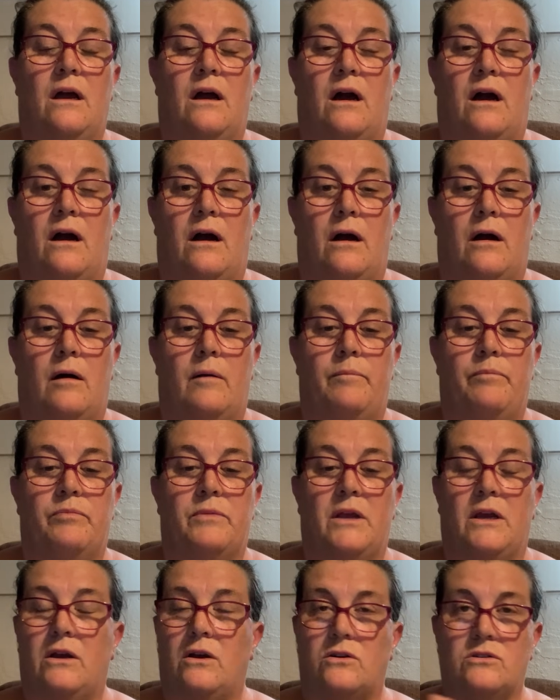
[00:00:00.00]

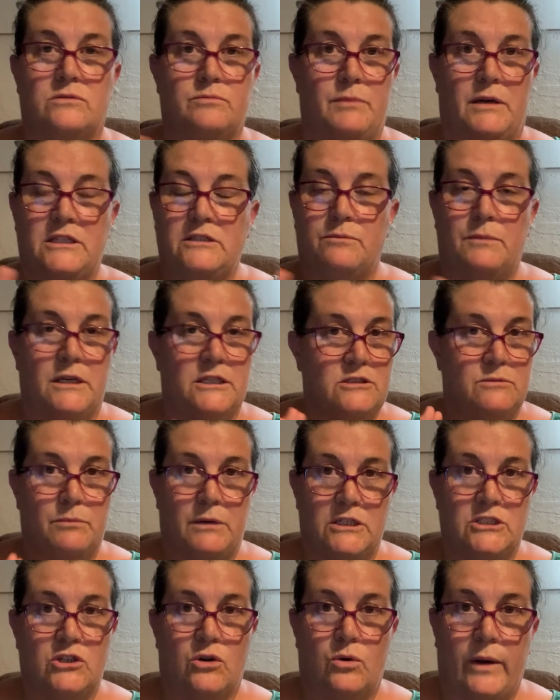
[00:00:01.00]
It goes
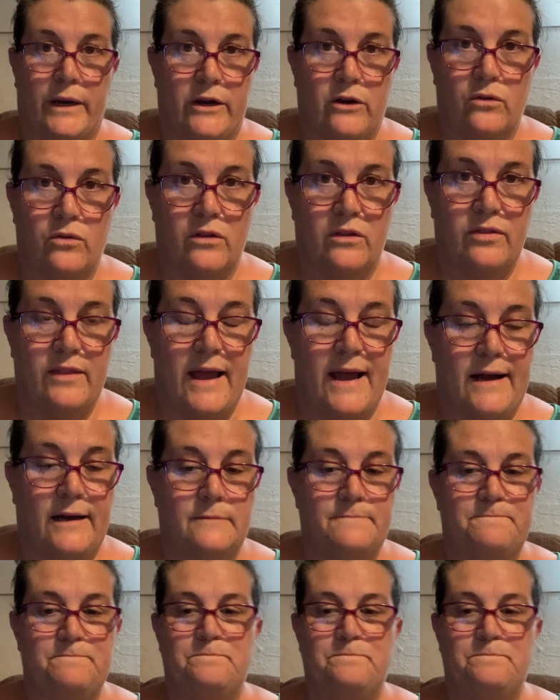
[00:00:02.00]
much quicker than that.